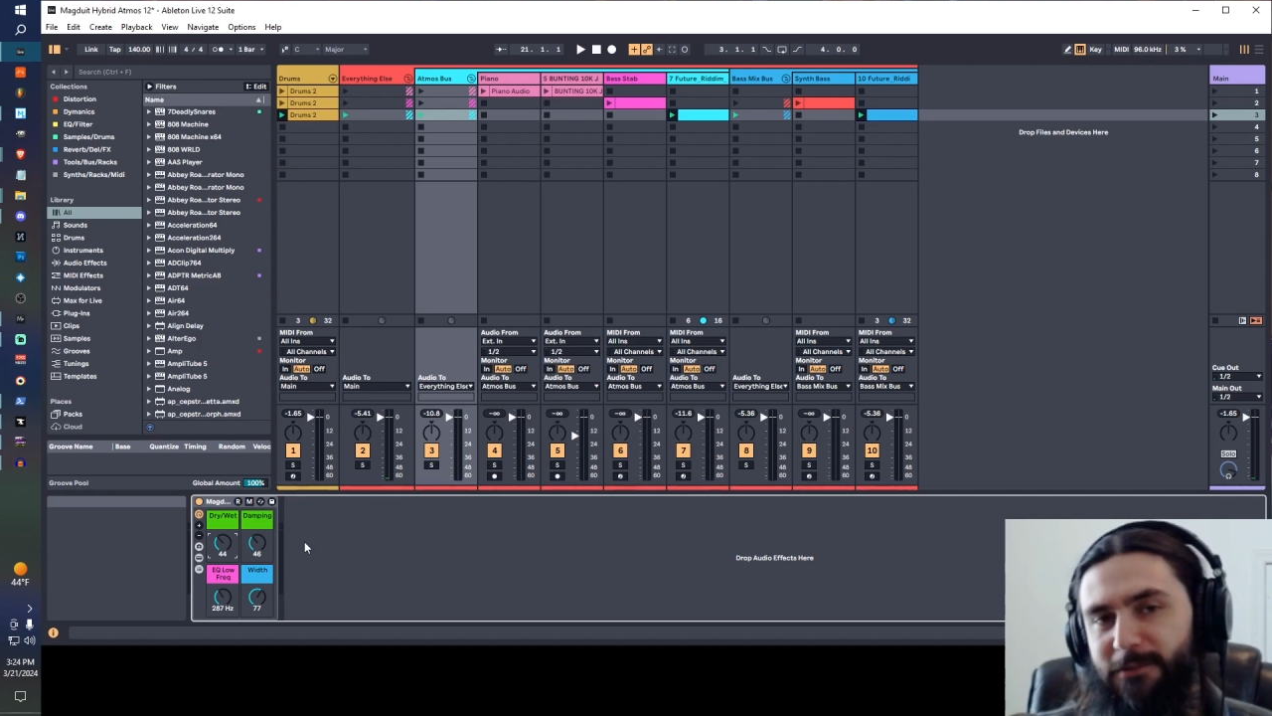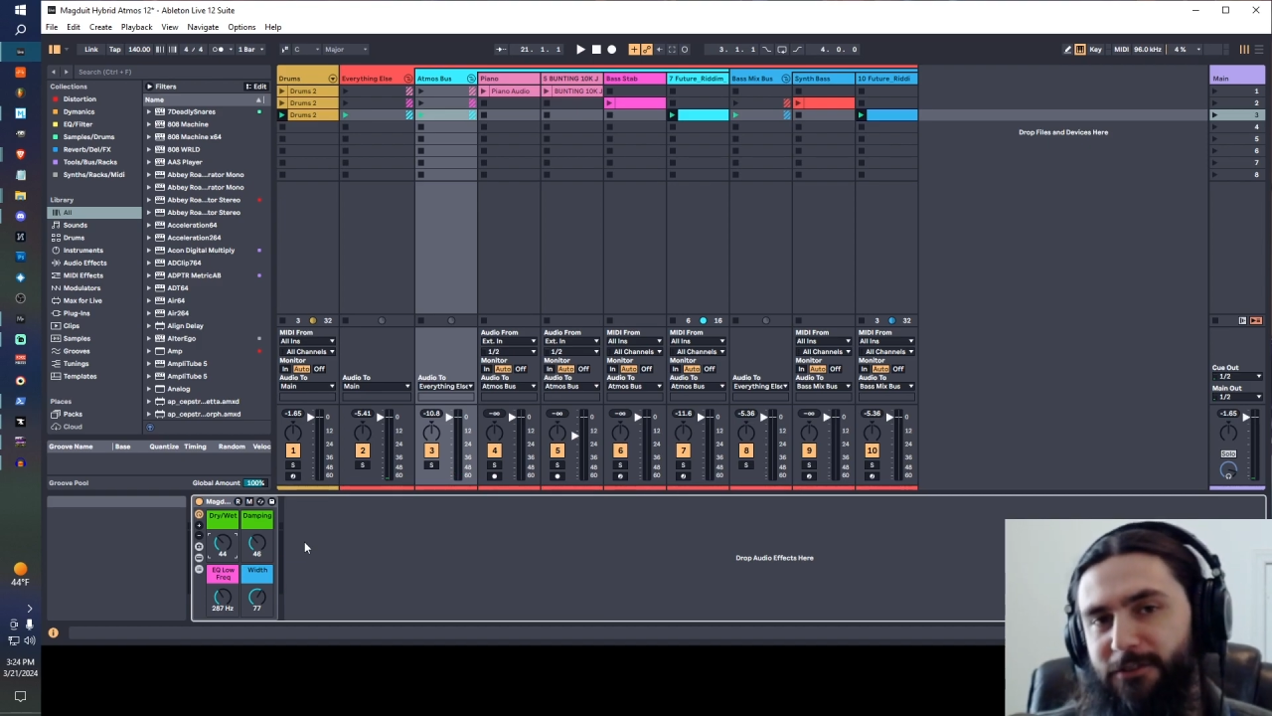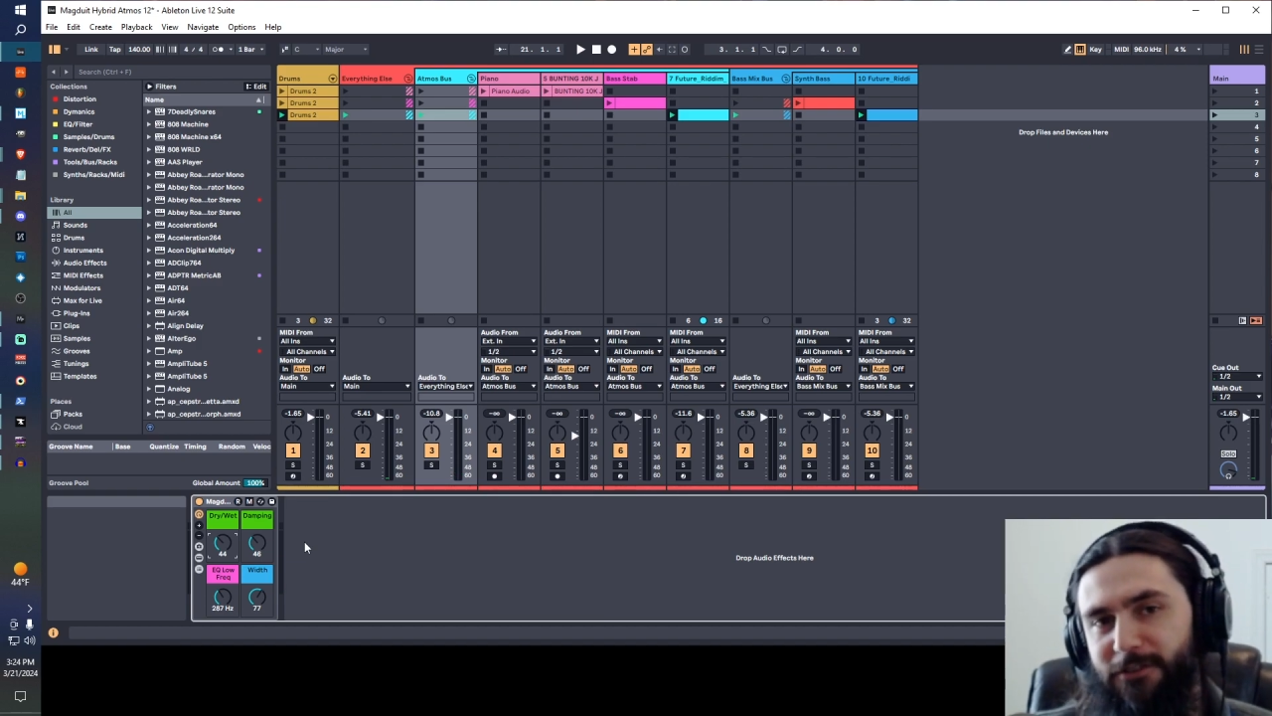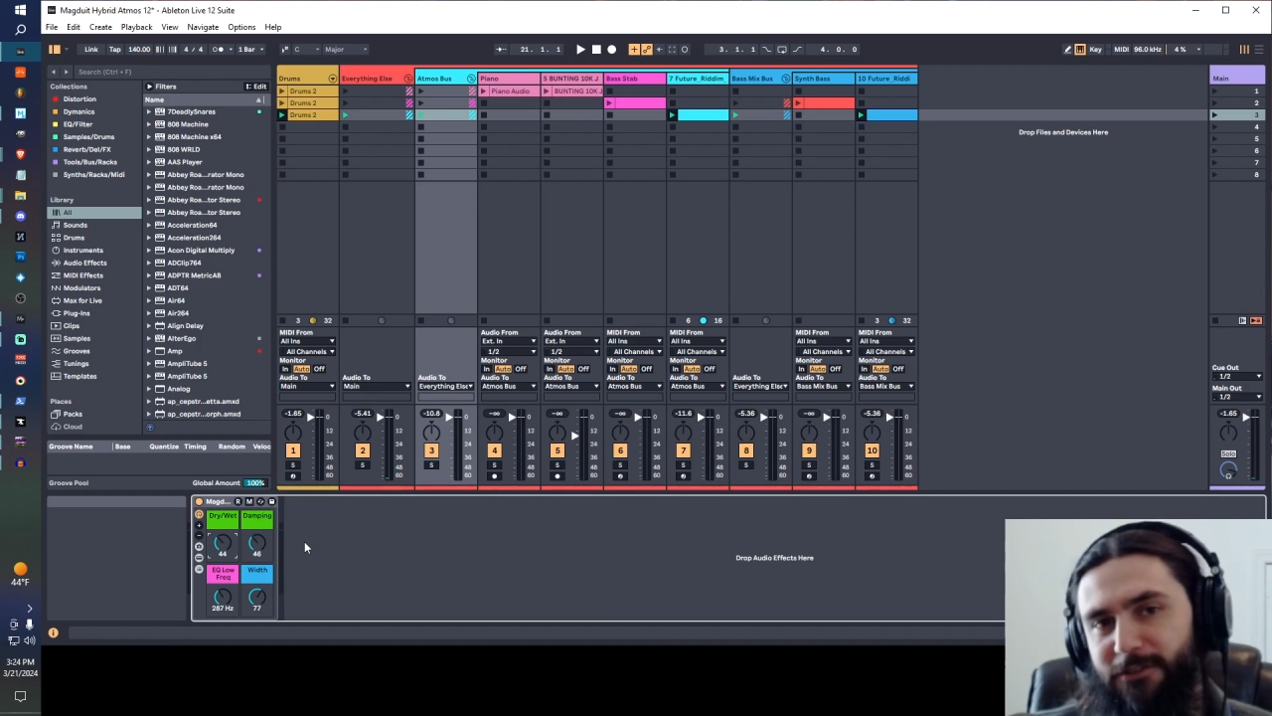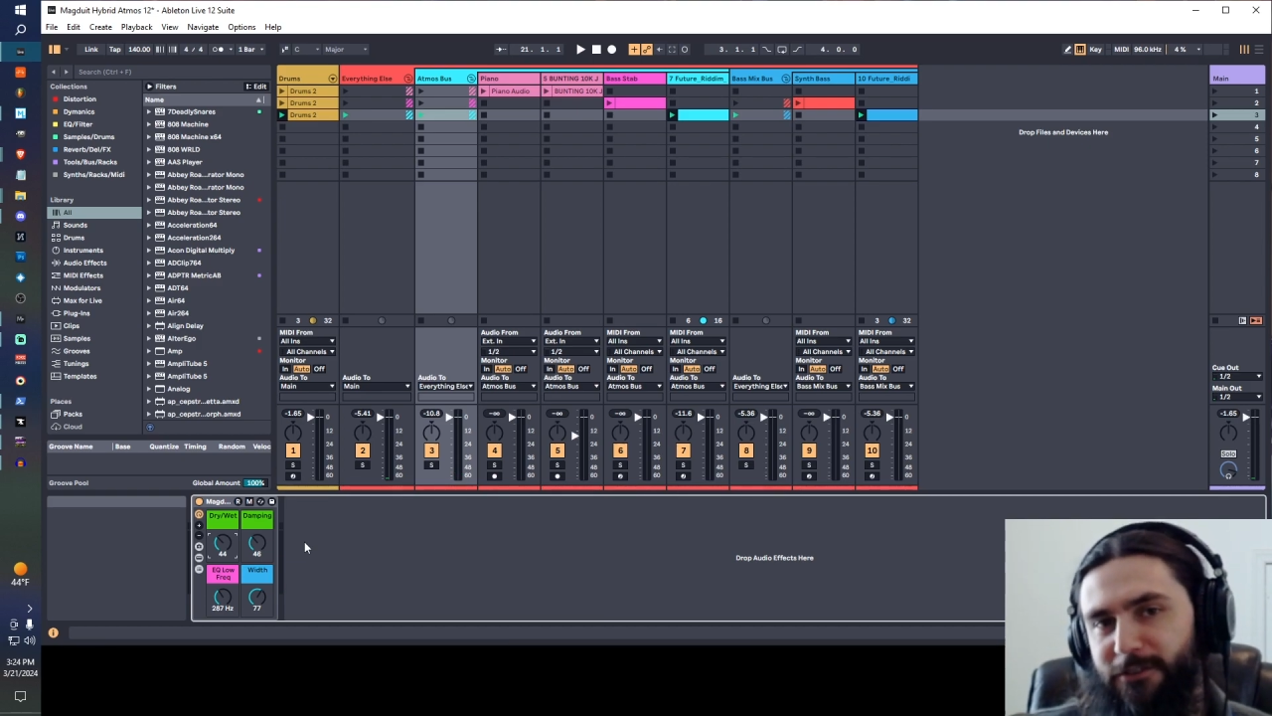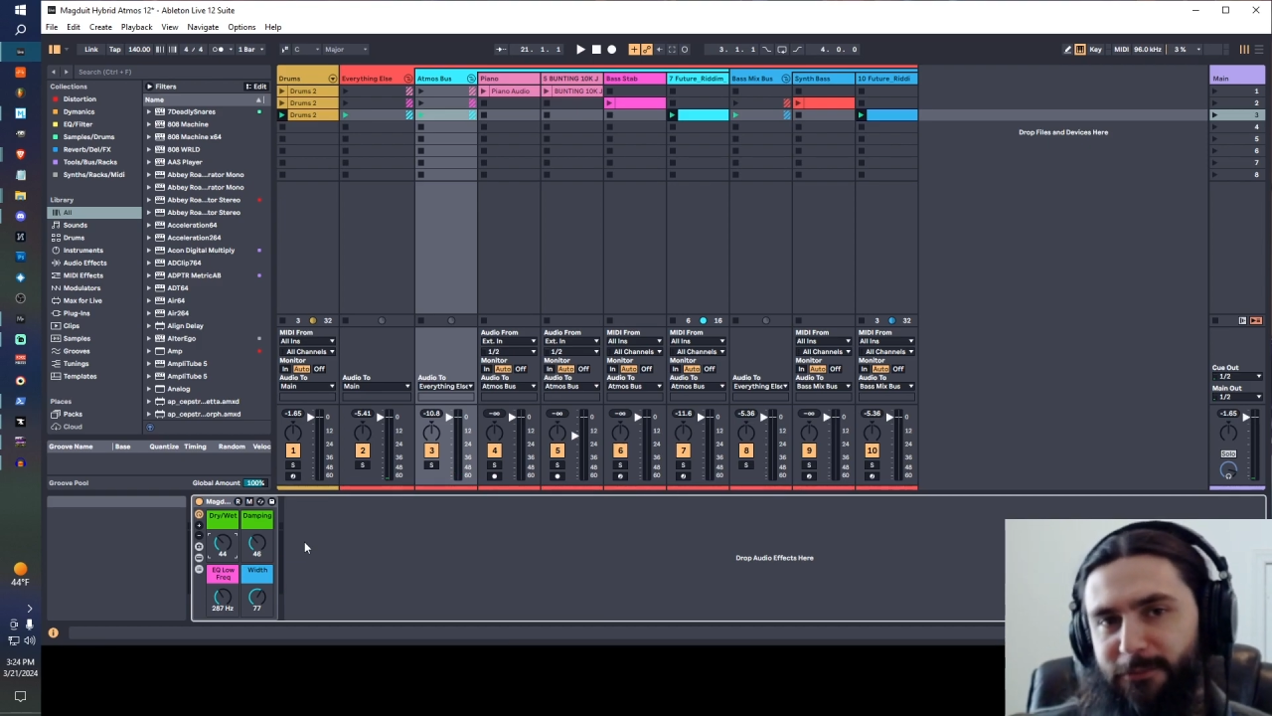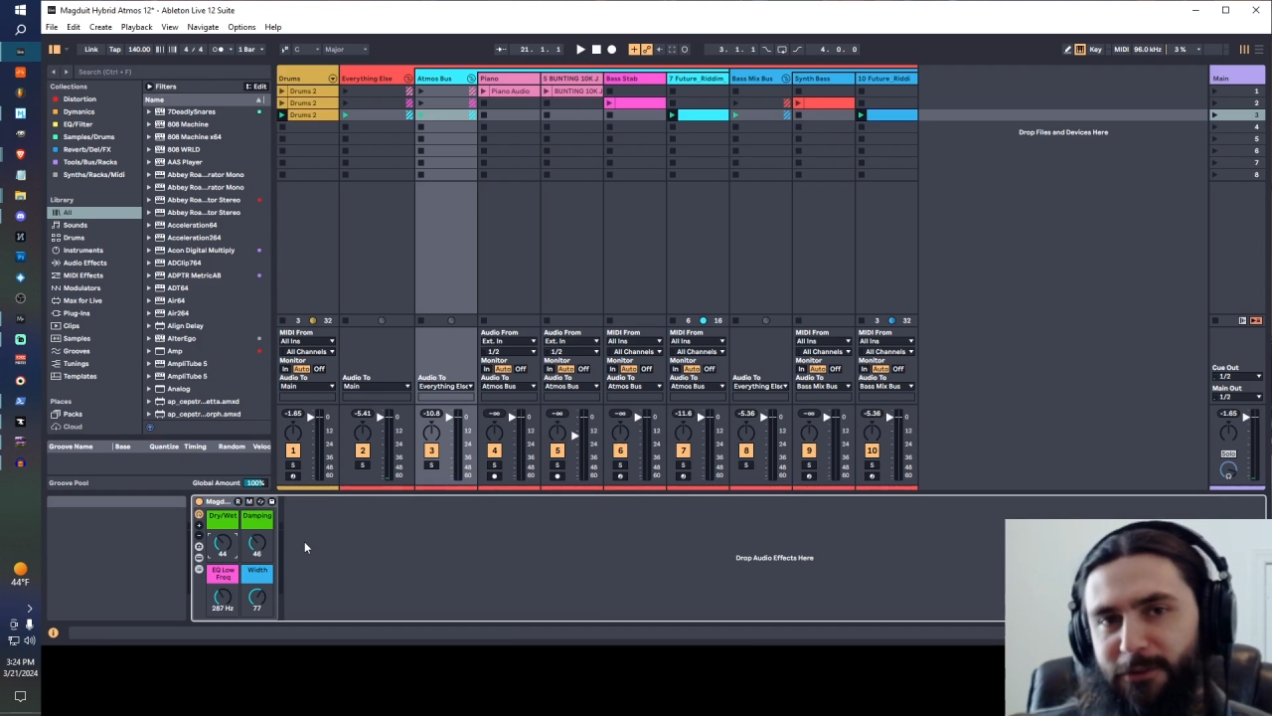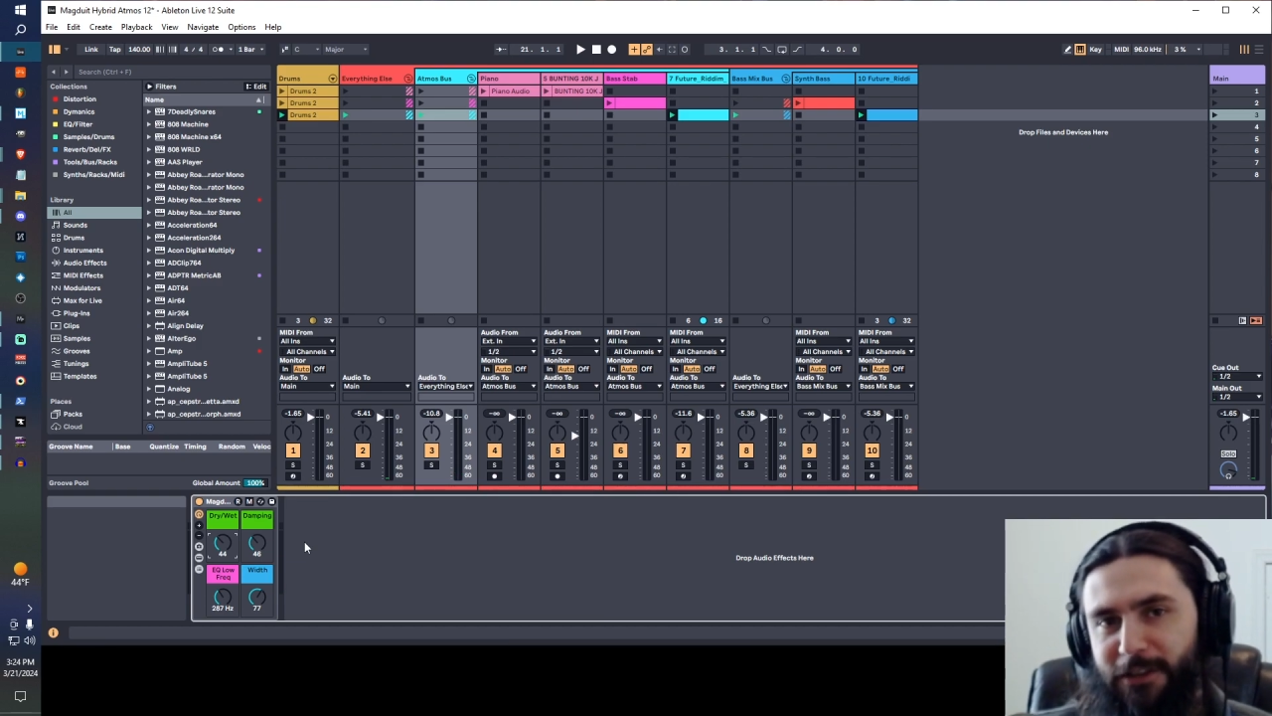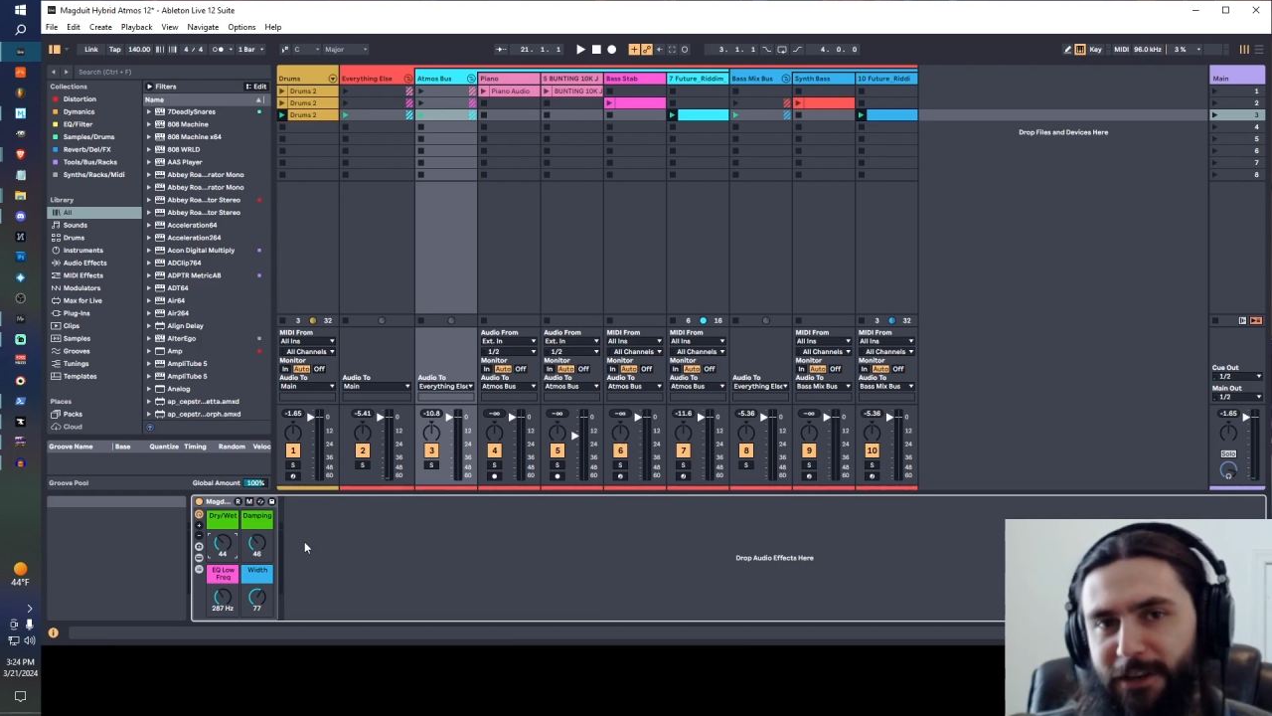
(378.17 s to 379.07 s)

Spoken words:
Just some really